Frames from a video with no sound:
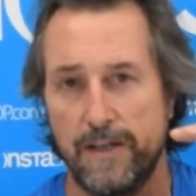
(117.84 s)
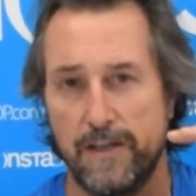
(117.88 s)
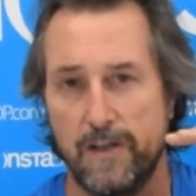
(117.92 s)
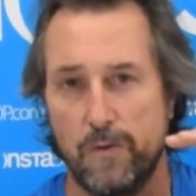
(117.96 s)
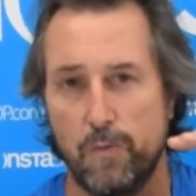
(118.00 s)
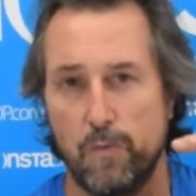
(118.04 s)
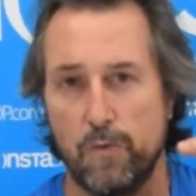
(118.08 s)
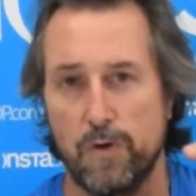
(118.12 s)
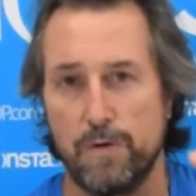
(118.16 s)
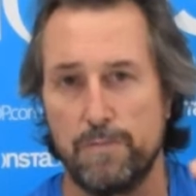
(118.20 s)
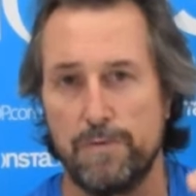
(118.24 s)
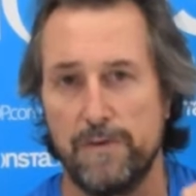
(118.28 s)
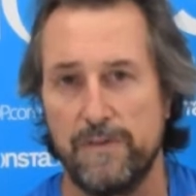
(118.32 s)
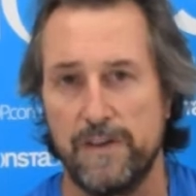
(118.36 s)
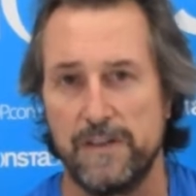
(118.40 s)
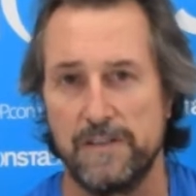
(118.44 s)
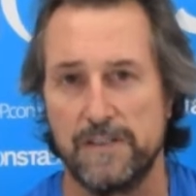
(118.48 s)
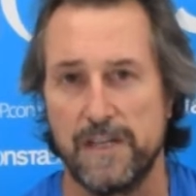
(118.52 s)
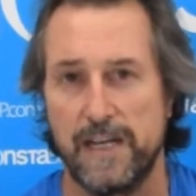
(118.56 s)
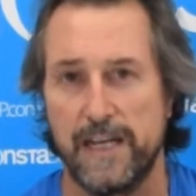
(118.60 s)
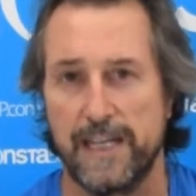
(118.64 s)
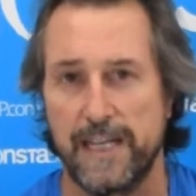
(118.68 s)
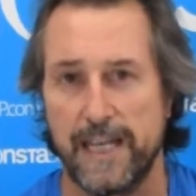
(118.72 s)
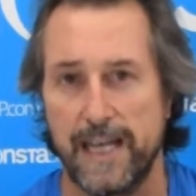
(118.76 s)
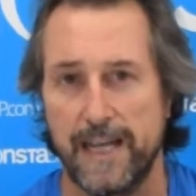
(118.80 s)
and the waterproofing is
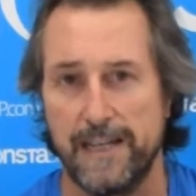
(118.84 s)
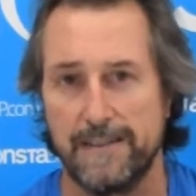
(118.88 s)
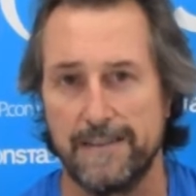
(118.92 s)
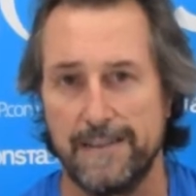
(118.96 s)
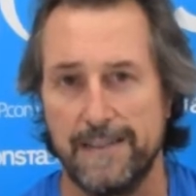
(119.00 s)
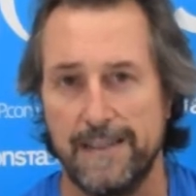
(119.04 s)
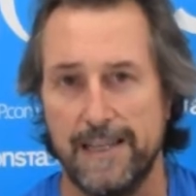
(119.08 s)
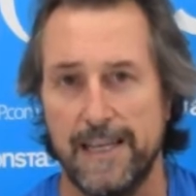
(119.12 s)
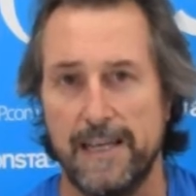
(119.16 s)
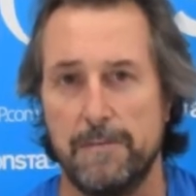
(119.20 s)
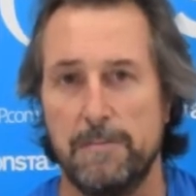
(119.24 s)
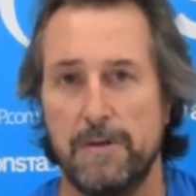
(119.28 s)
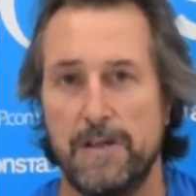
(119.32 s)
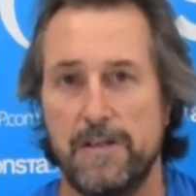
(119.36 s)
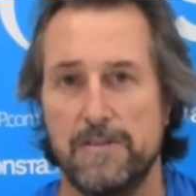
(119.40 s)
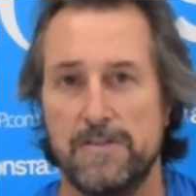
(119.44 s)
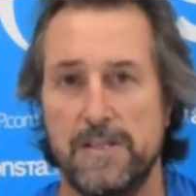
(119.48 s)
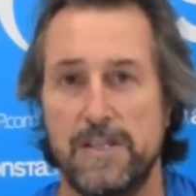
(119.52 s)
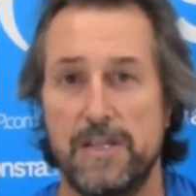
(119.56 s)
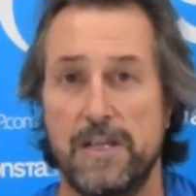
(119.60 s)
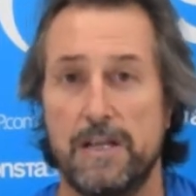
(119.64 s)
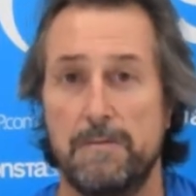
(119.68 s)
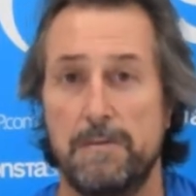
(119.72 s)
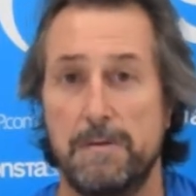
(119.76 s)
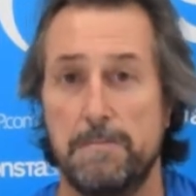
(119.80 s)
only going to there, because
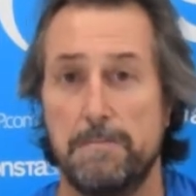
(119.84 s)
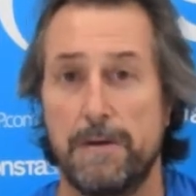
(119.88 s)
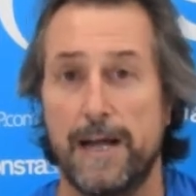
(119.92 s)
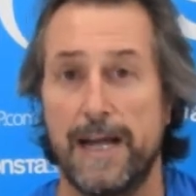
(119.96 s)
then you're going to